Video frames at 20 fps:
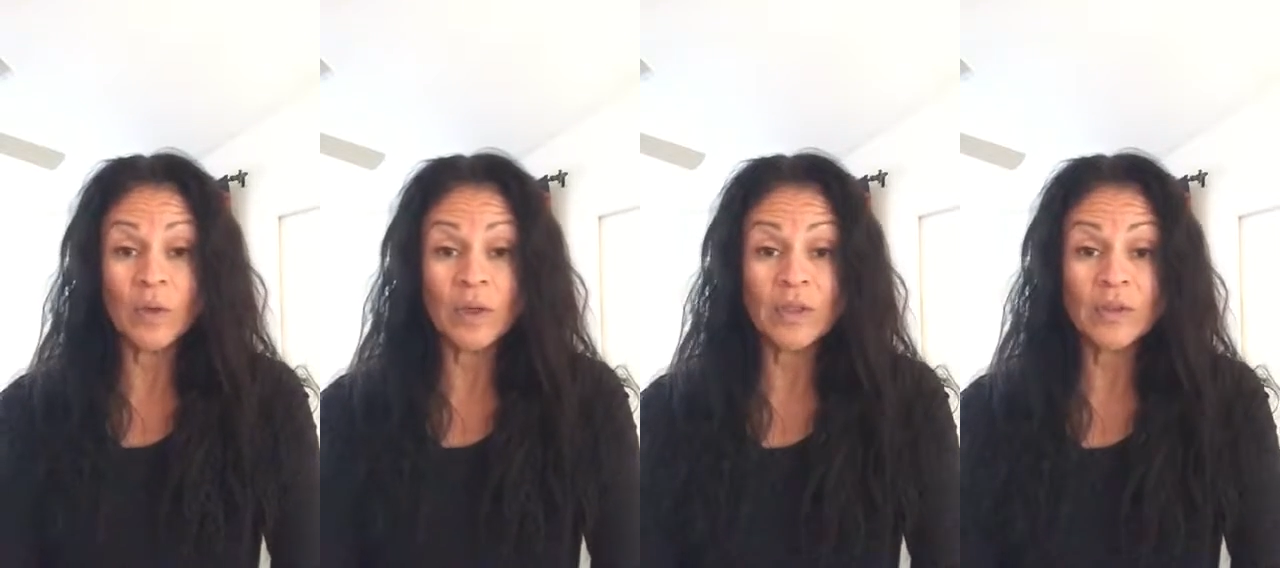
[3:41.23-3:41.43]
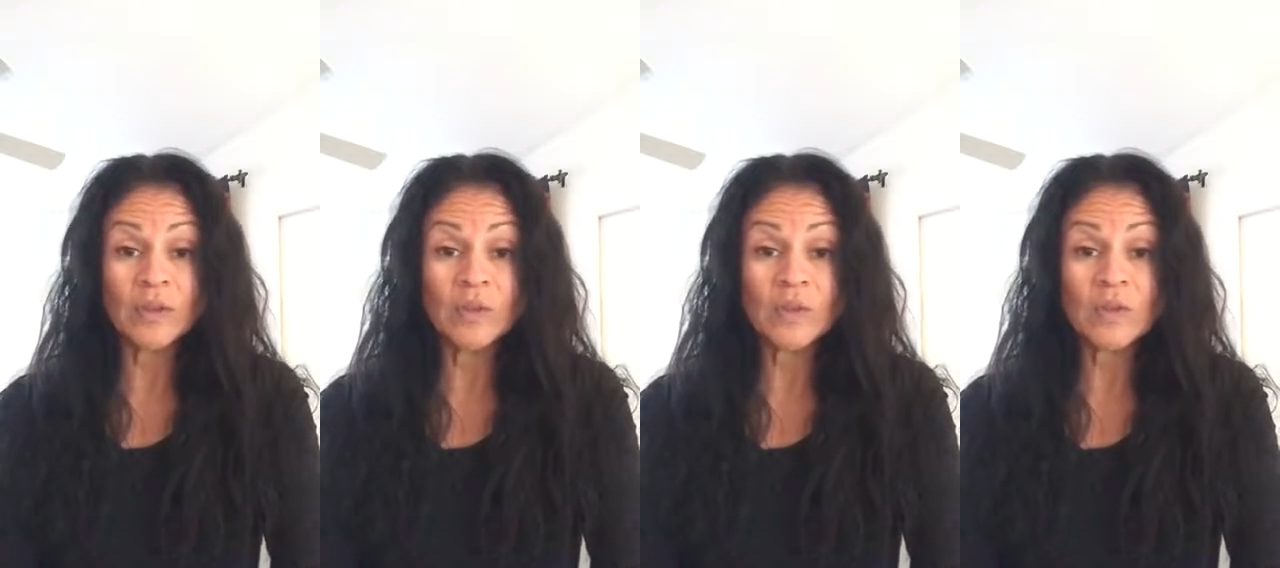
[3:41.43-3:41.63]

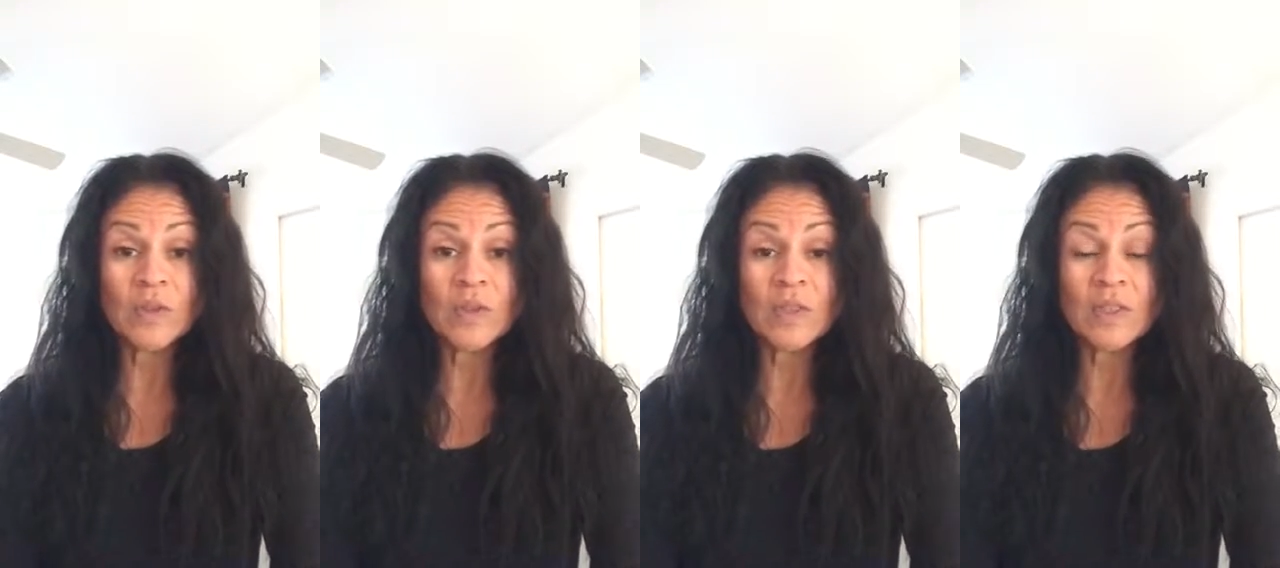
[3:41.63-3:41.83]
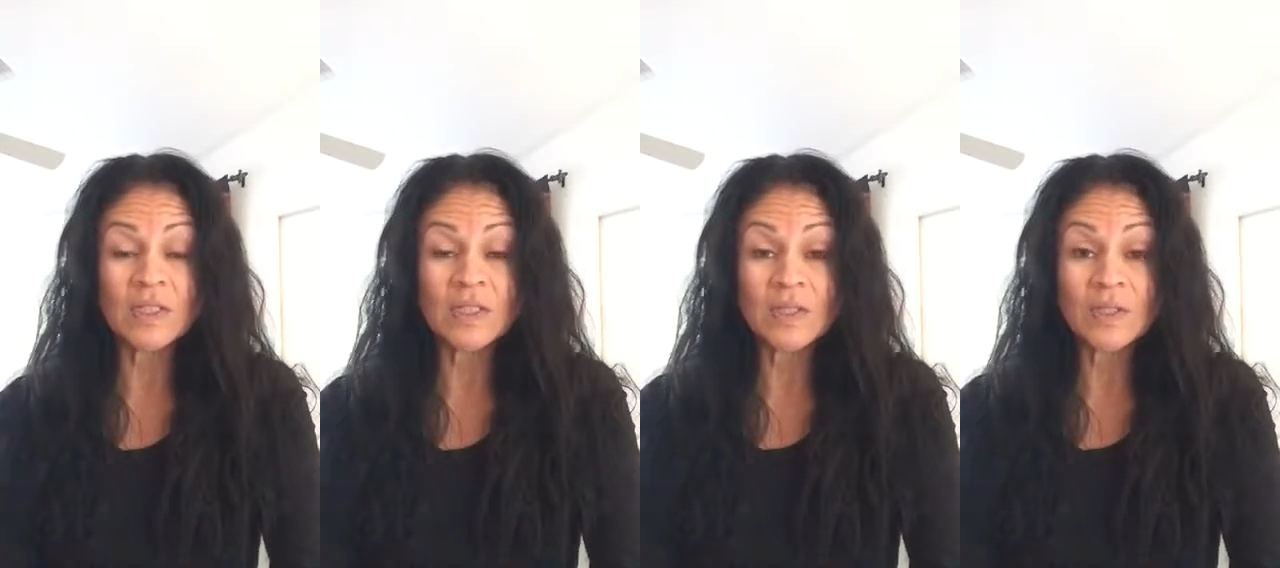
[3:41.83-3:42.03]

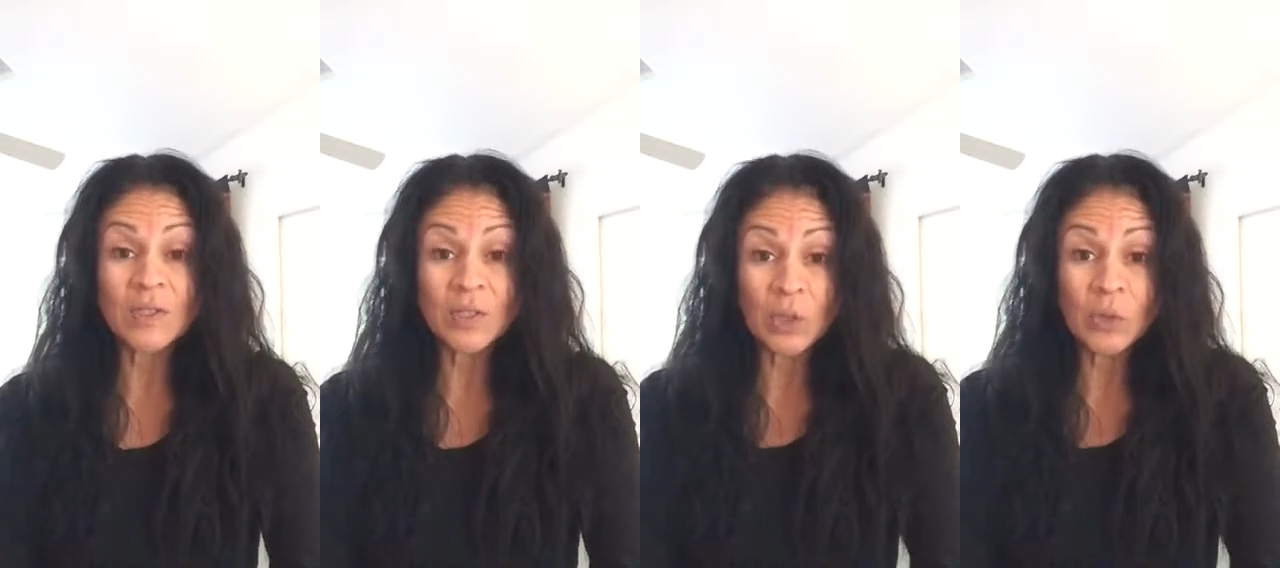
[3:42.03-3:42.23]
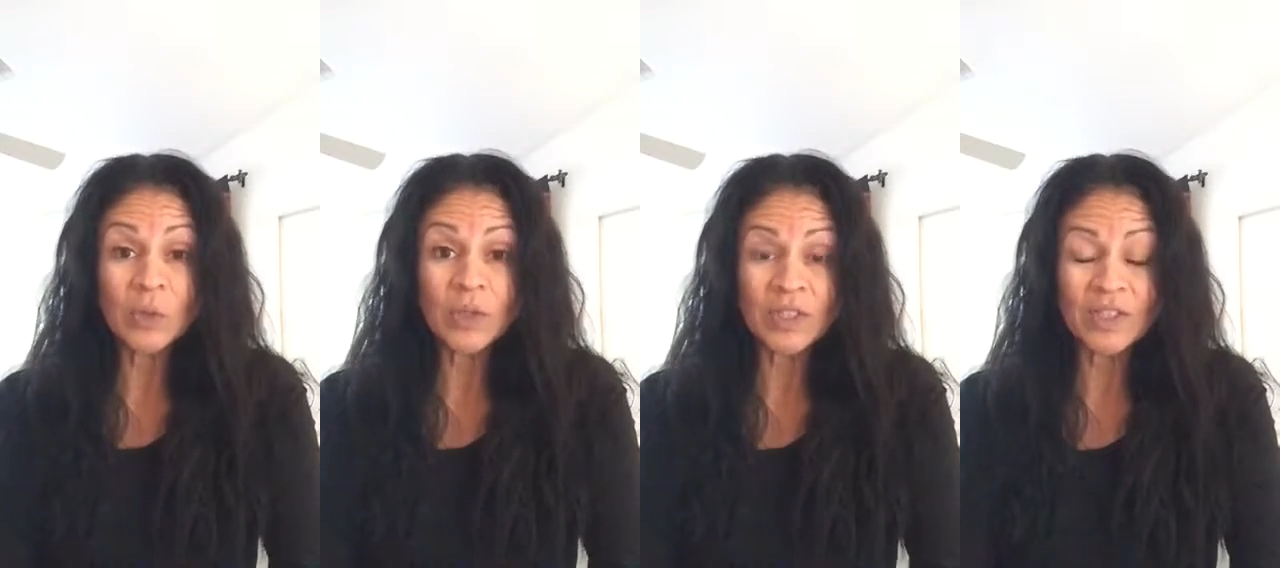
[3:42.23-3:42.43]
oils. It's
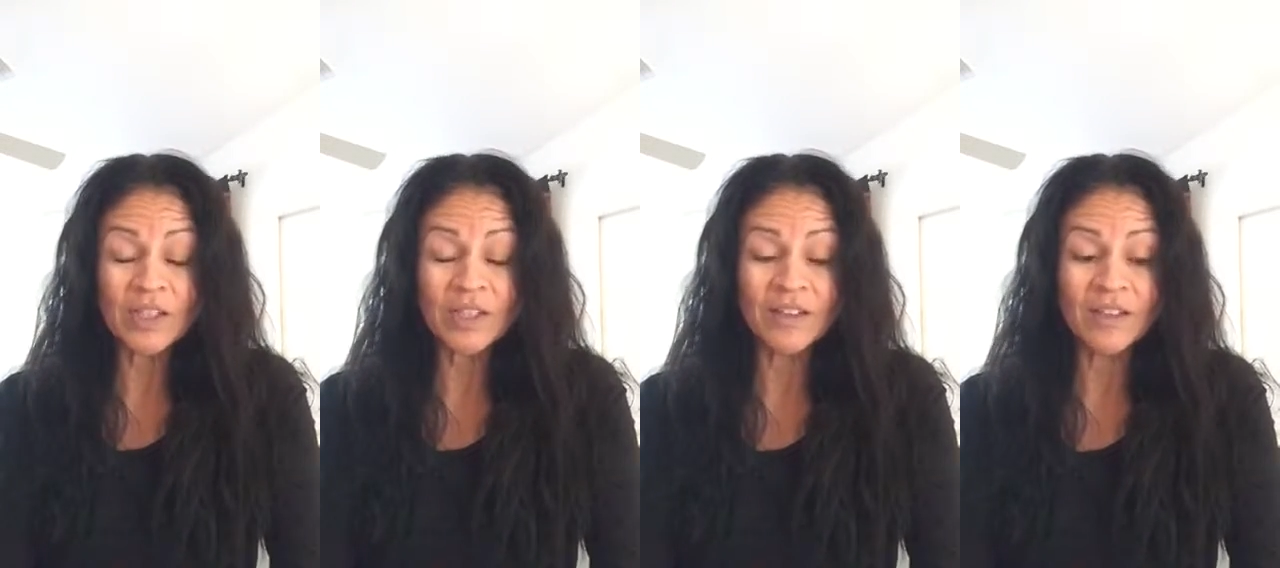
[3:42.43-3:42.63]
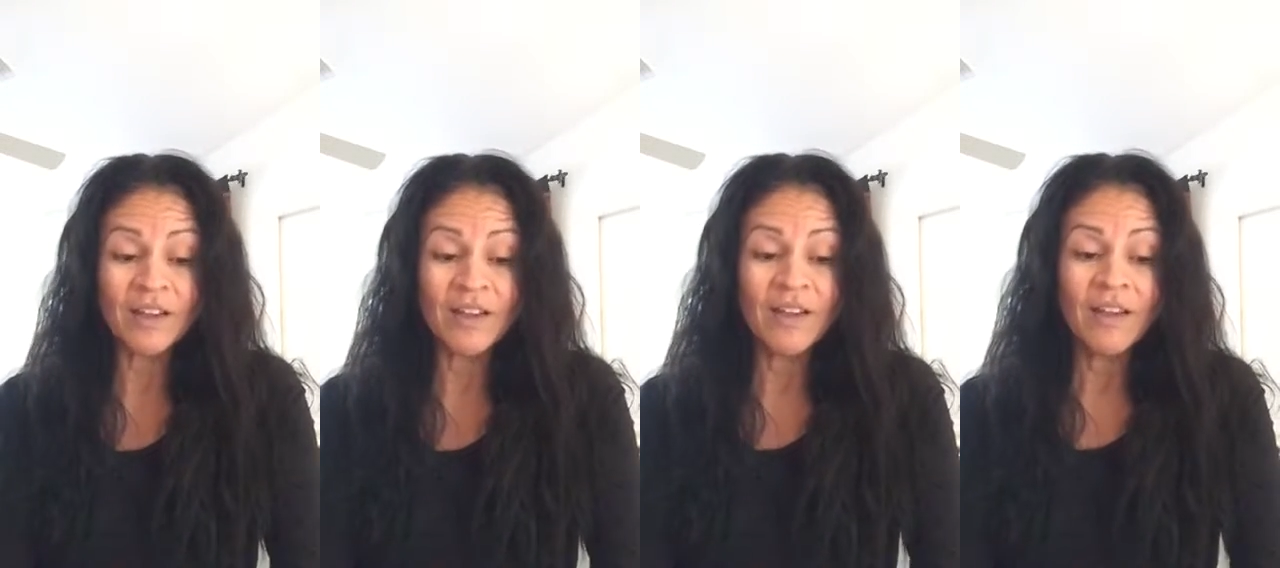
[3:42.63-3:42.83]

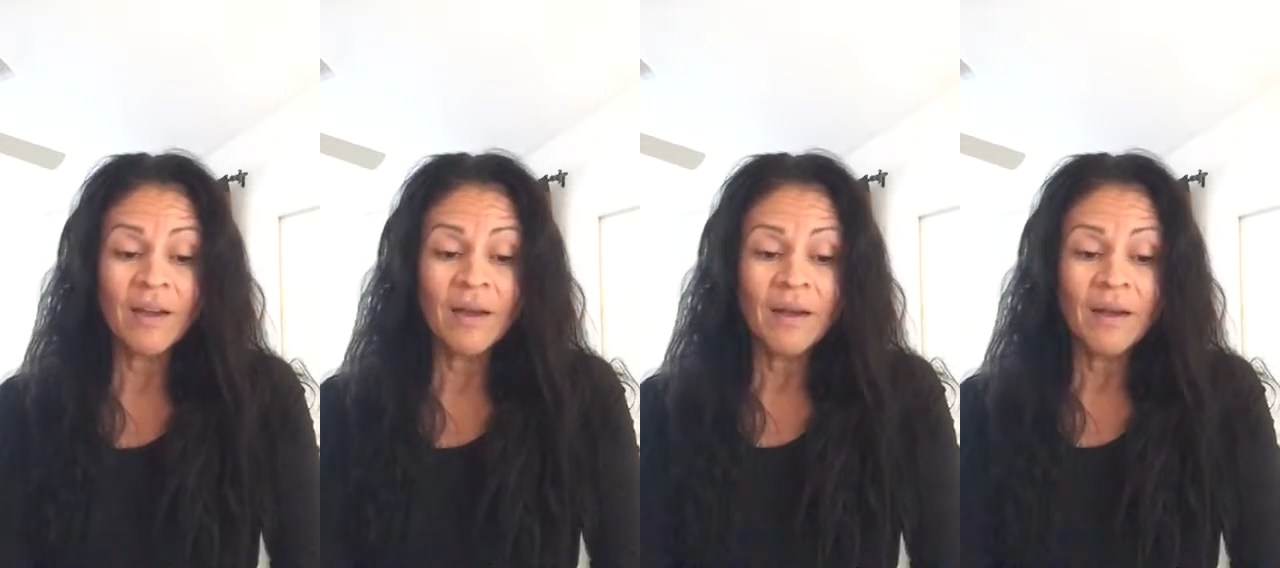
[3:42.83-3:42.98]
coconut.